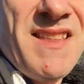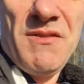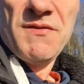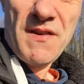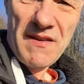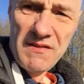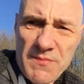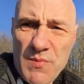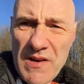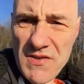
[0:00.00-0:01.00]
There was
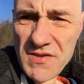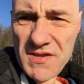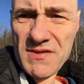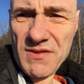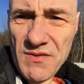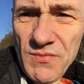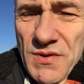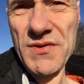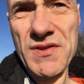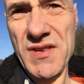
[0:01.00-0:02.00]
various branches through the
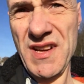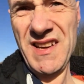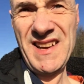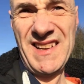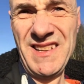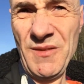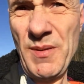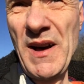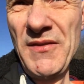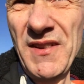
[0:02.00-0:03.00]
woods, little
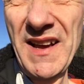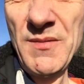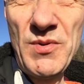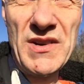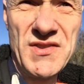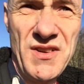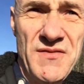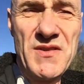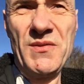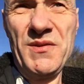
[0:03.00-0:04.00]
paths kind of branching
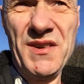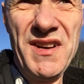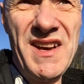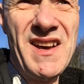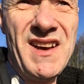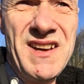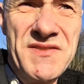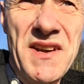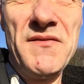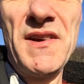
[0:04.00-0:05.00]
off, so I'm going to
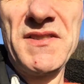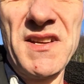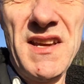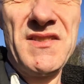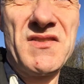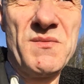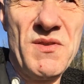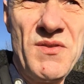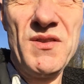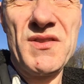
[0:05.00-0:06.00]
try and investigate some
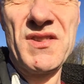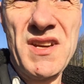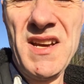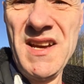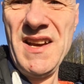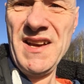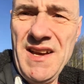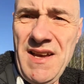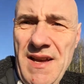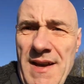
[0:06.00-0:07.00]
of those
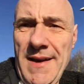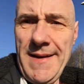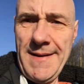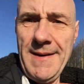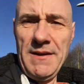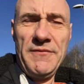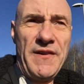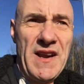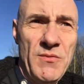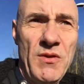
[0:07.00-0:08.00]
and
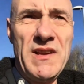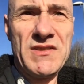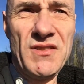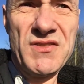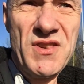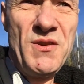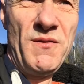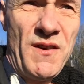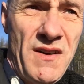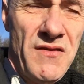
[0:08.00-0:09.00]
find one that's not too
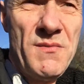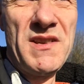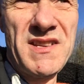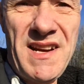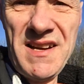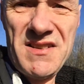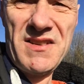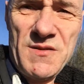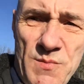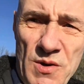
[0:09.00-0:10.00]
far from this
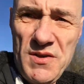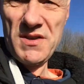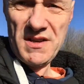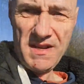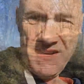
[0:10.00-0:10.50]
access point.